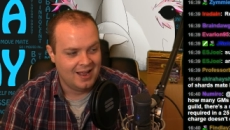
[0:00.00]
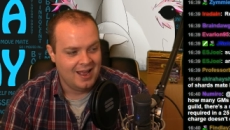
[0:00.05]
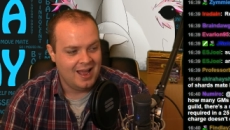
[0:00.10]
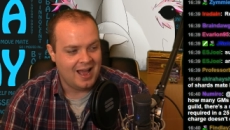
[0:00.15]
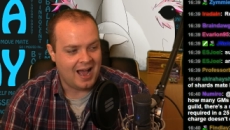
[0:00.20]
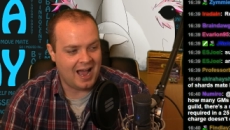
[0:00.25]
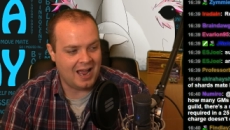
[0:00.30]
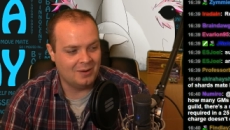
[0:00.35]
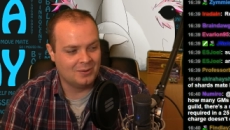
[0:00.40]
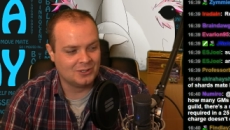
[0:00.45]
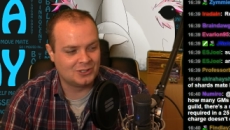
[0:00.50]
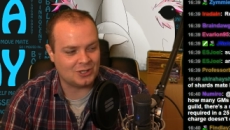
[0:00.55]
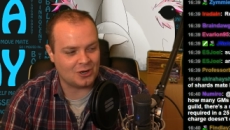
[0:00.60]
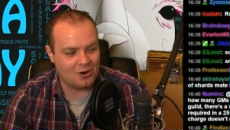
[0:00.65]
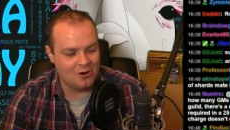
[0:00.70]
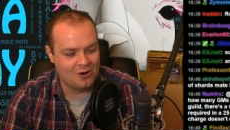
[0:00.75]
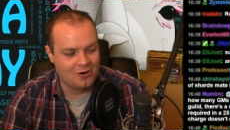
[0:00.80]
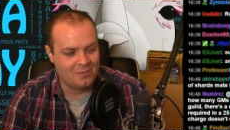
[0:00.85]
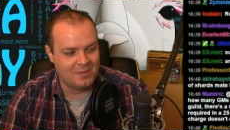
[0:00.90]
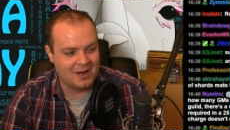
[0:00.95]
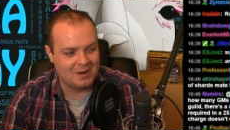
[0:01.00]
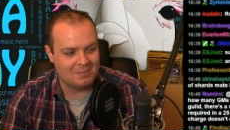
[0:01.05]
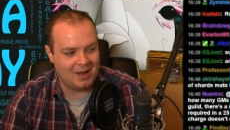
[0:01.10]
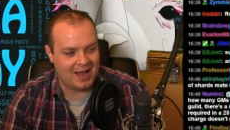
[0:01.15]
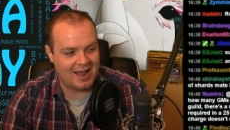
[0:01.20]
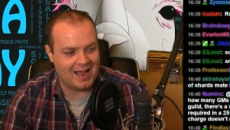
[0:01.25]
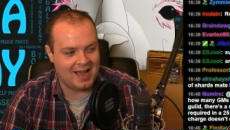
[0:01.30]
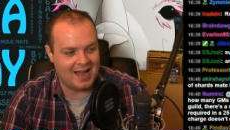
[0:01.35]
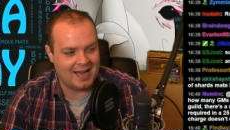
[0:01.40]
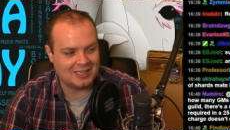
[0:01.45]
I was ooming my
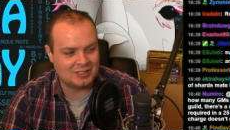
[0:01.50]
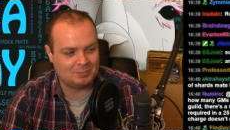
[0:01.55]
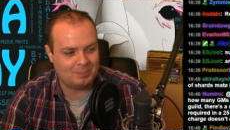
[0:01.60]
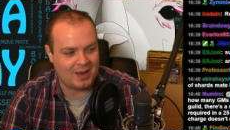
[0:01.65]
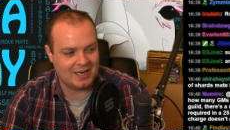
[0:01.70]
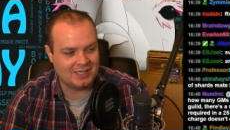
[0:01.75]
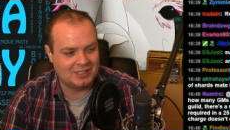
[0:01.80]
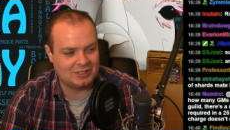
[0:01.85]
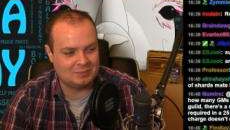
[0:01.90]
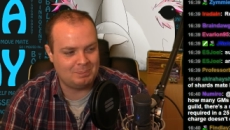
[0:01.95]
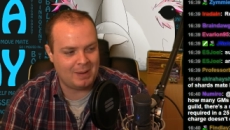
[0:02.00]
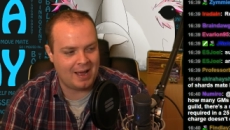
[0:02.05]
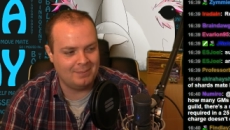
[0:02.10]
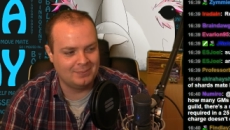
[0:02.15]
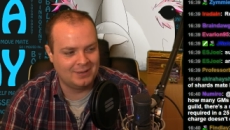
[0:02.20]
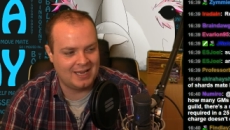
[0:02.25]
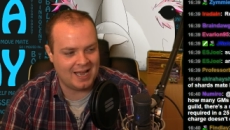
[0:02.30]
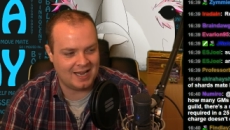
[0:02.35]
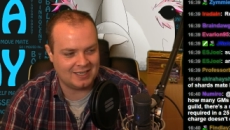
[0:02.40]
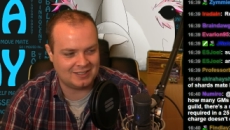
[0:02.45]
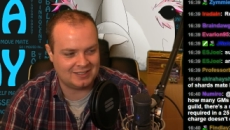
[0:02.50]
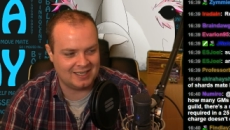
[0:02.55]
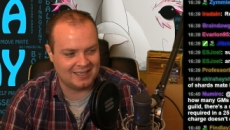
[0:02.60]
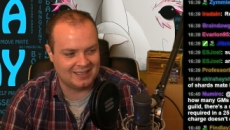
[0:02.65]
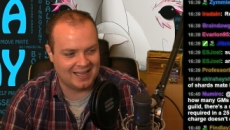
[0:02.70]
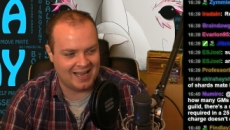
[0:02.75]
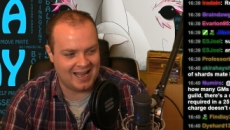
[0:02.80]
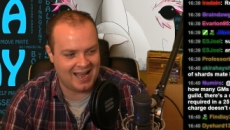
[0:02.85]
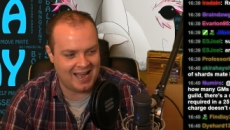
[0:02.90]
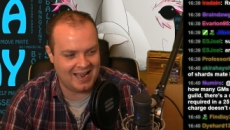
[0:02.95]
ass by spam casting
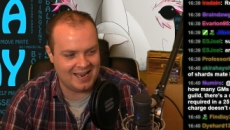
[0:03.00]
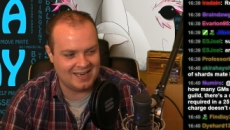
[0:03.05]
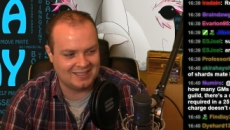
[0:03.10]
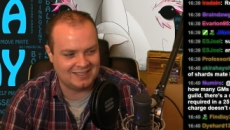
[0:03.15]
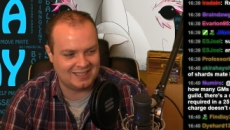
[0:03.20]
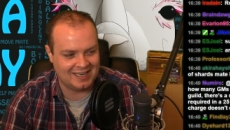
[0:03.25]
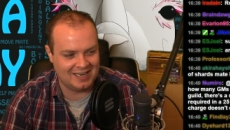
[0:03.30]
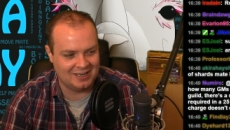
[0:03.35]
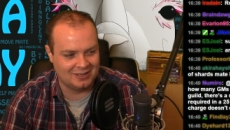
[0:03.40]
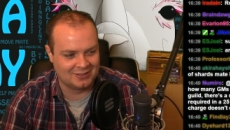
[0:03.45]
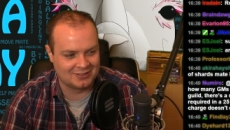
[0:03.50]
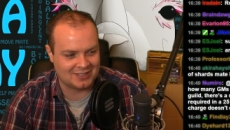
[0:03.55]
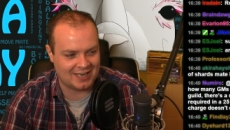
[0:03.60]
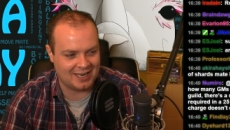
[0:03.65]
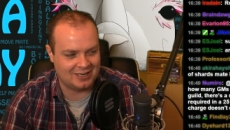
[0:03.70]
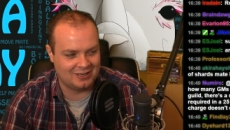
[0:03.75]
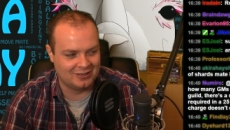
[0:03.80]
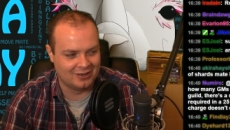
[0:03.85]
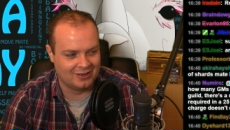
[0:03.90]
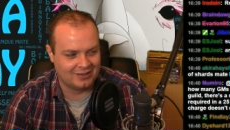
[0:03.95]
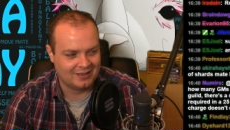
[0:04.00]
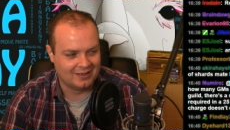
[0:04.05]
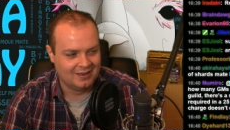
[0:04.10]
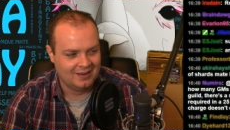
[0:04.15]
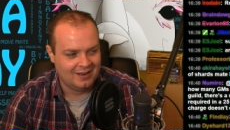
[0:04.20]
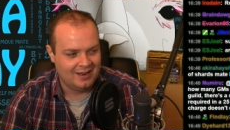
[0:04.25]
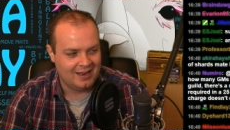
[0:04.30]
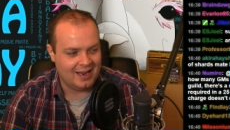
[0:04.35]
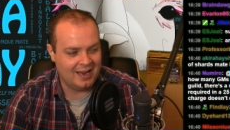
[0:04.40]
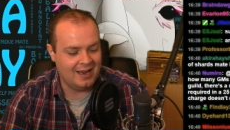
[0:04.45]
the highest heals I could,
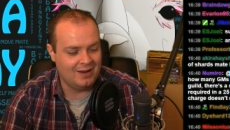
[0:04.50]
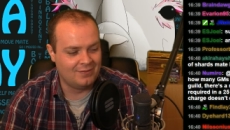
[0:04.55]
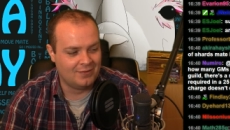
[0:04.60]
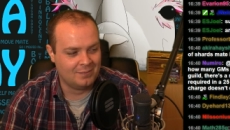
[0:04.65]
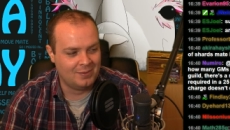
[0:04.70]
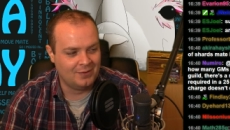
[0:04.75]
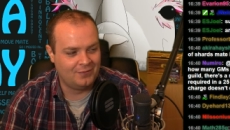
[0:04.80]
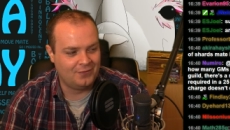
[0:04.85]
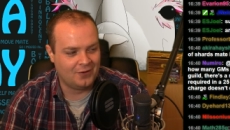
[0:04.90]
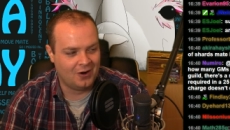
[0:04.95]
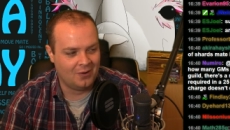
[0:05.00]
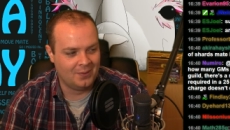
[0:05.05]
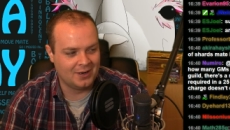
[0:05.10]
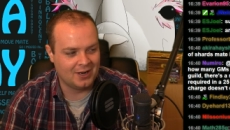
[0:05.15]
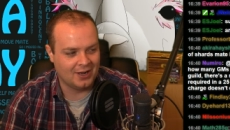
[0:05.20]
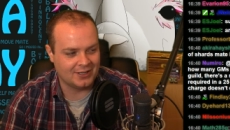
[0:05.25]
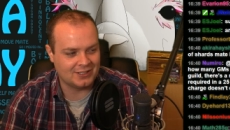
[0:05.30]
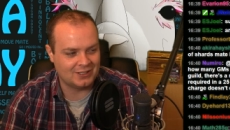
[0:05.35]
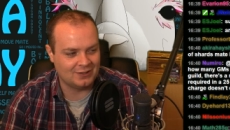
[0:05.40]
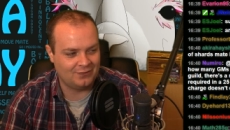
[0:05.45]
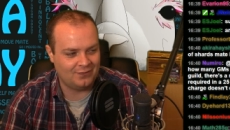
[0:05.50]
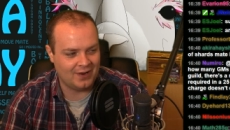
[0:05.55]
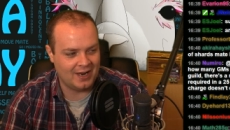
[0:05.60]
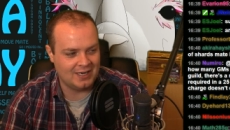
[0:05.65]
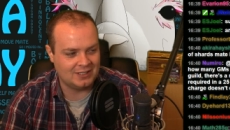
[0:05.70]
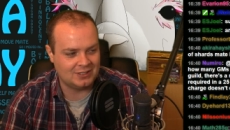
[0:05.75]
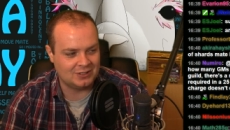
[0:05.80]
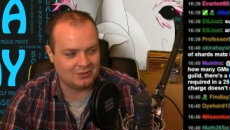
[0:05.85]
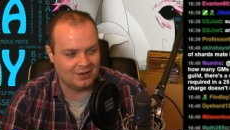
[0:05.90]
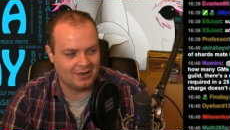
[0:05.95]
even before we got to
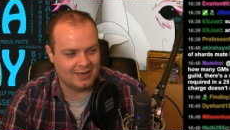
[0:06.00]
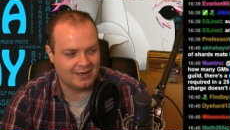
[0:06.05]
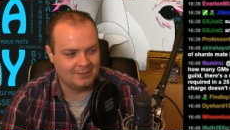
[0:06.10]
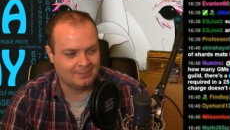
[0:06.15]
phase 3.